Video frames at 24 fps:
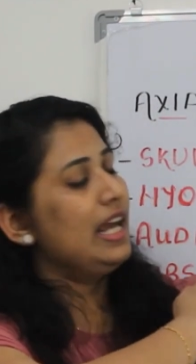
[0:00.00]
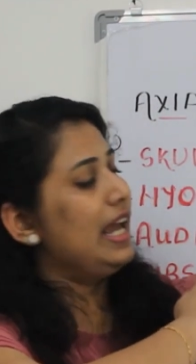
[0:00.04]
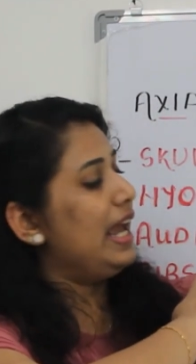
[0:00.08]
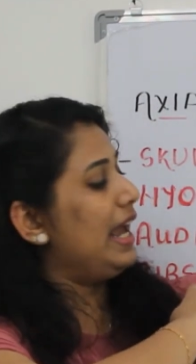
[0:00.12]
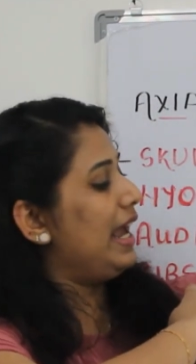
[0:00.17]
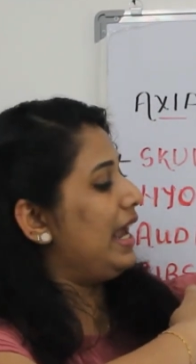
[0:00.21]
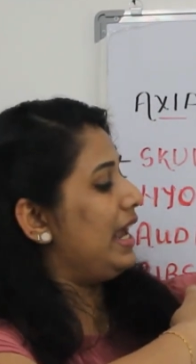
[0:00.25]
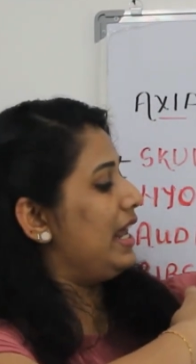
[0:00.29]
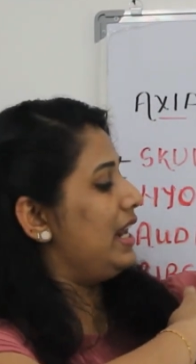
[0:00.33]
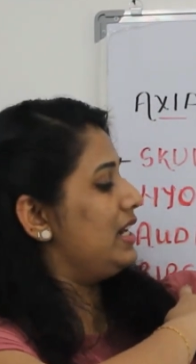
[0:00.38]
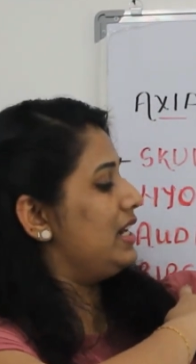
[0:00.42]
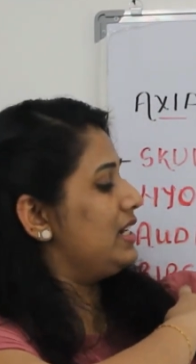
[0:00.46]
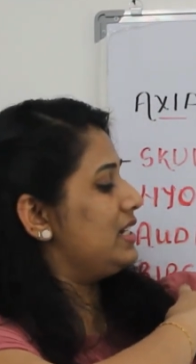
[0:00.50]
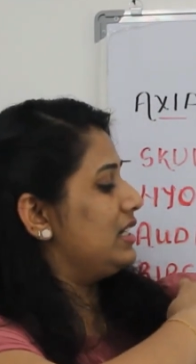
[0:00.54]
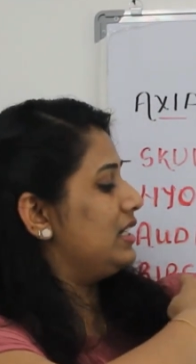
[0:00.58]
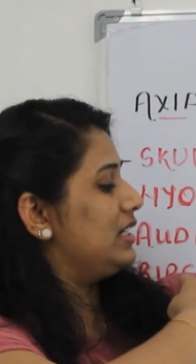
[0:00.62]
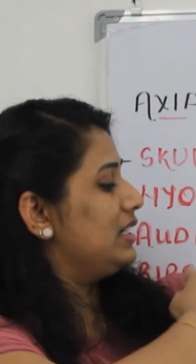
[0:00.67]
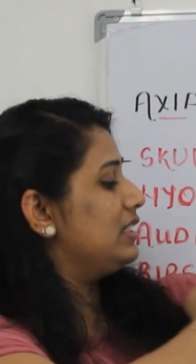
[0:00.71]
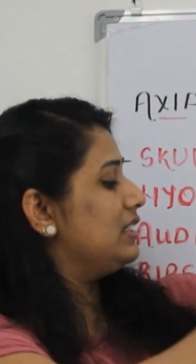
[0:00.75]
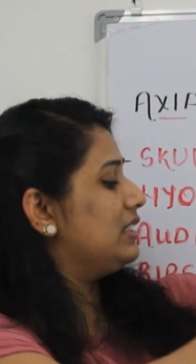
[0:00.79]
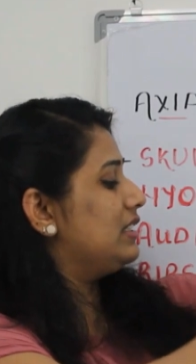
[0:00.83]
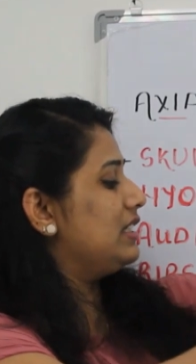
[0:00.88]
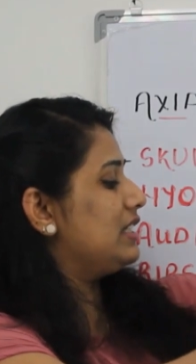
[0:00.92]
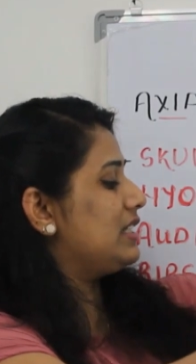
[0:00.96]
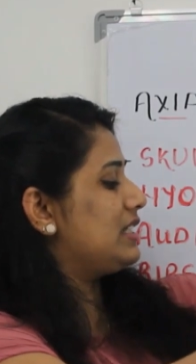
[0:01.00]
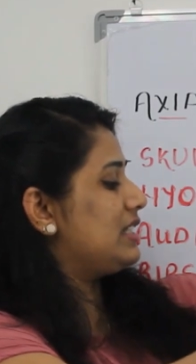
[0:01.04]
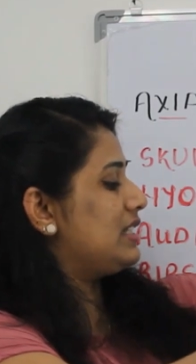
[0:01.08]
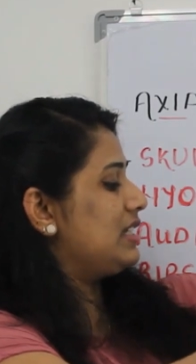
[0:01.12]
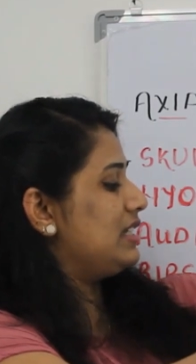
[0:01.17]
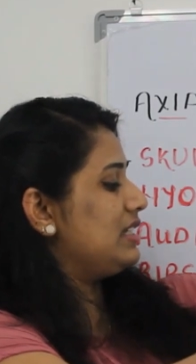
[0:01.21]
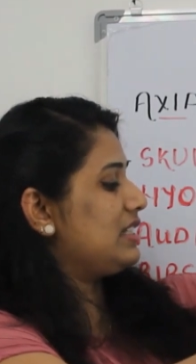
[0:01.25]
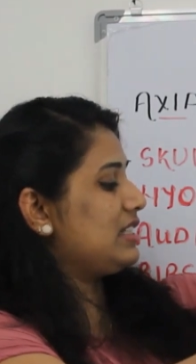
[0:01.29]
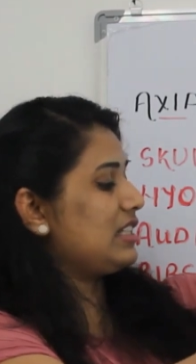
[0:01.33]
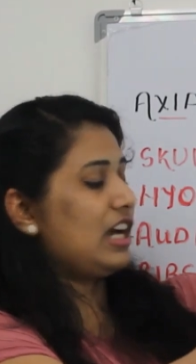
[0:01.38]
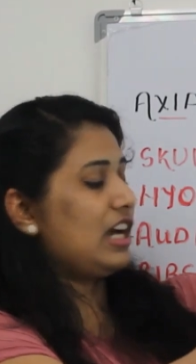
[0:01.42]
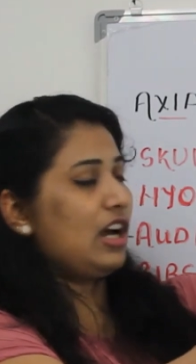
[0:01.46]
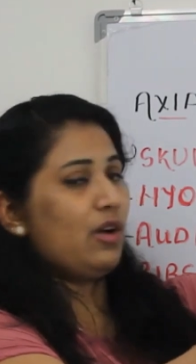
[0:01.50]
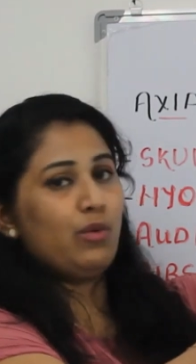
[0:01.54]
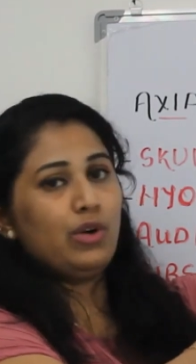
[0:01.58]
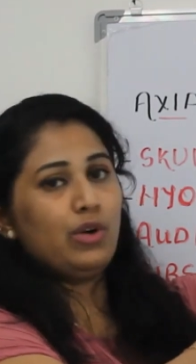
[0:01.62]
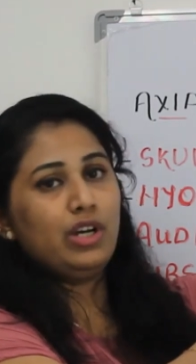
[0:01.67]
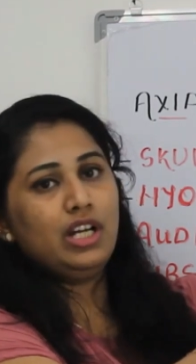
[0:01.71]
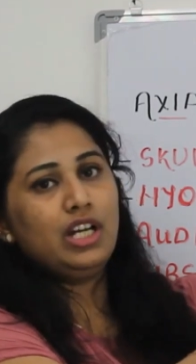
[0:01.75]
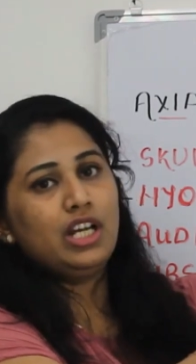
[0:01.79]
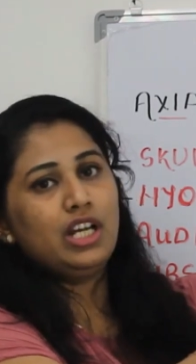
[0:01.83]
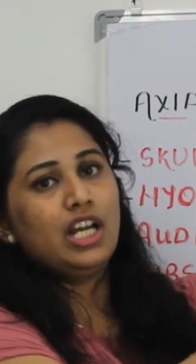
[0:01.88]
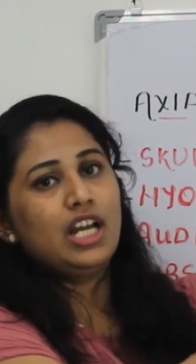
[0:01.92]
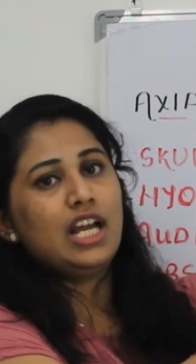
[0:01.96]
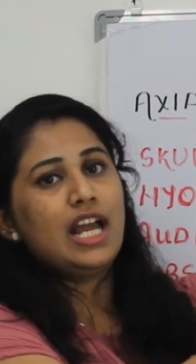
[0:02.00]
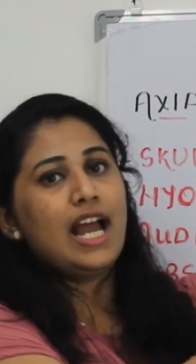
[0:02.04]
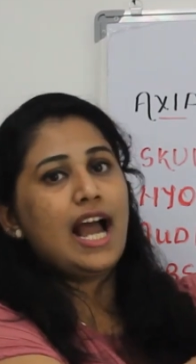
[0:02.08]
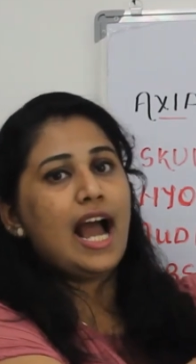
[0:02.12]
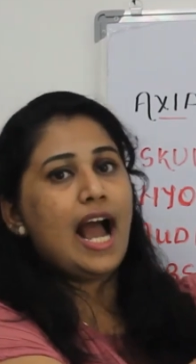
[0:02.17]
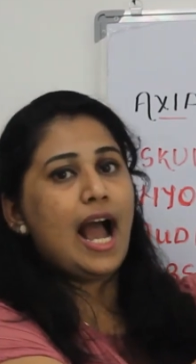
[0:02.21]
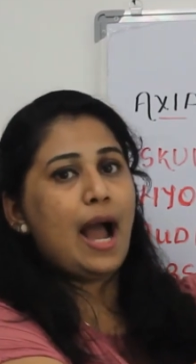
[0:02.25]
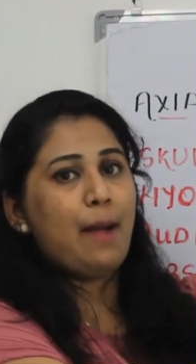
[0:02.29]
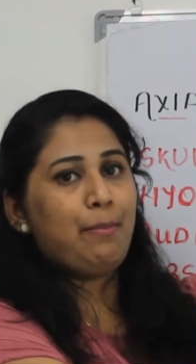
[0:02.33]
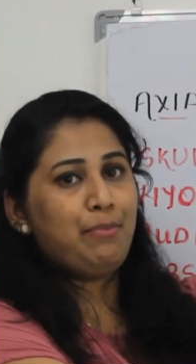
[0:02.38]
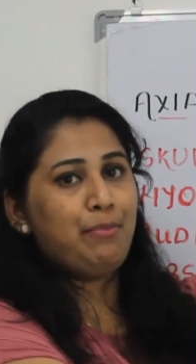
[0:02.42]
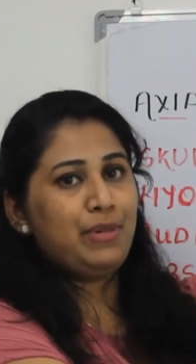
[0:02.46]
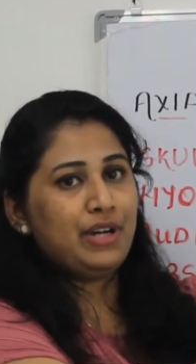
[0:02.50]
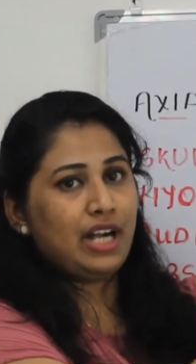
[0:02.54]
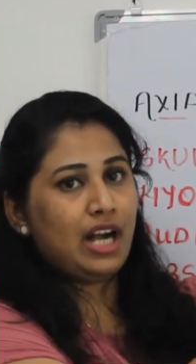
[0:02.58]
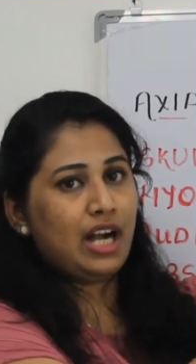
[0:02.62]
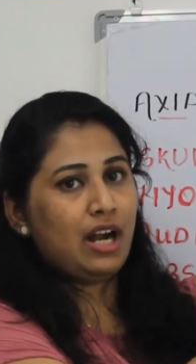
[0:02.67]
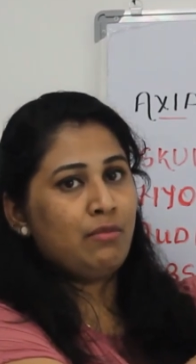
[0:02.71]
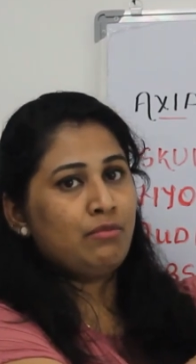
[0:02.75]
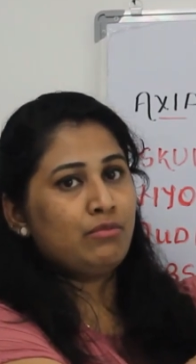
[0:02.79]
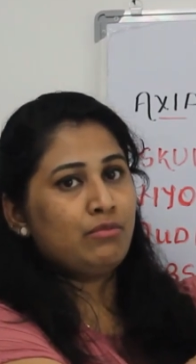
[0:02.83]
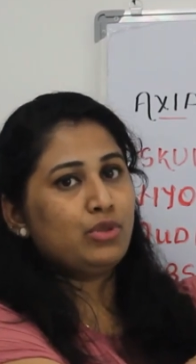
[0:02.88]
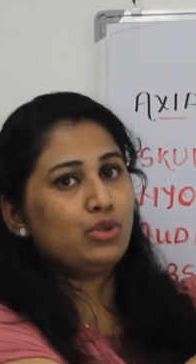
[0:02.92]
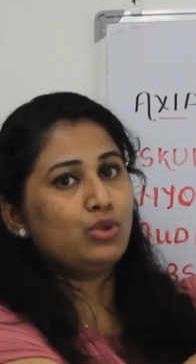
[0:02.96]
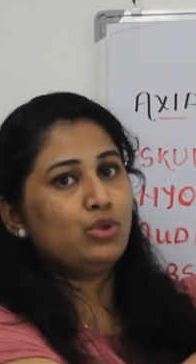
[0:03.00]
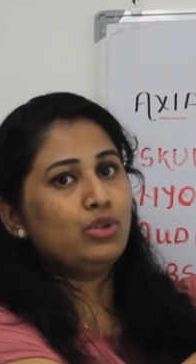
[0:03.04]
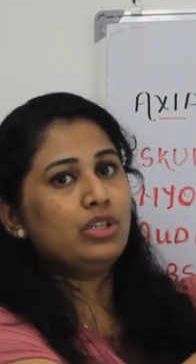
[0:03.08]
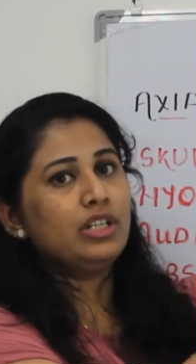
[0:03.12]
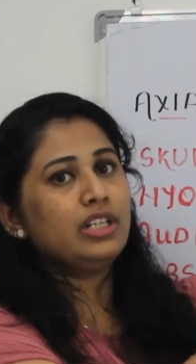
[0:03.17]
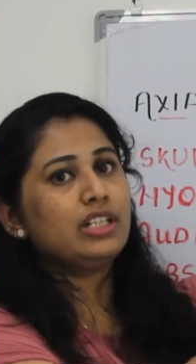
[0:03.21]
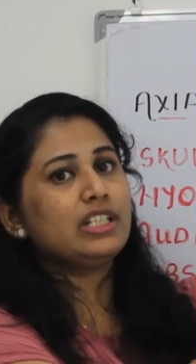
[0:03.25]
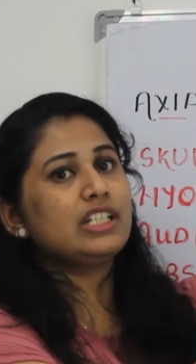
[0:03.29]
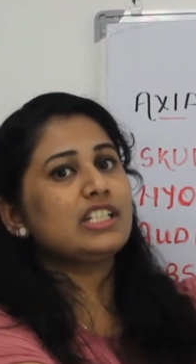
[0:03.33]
and this is our upper arm bone.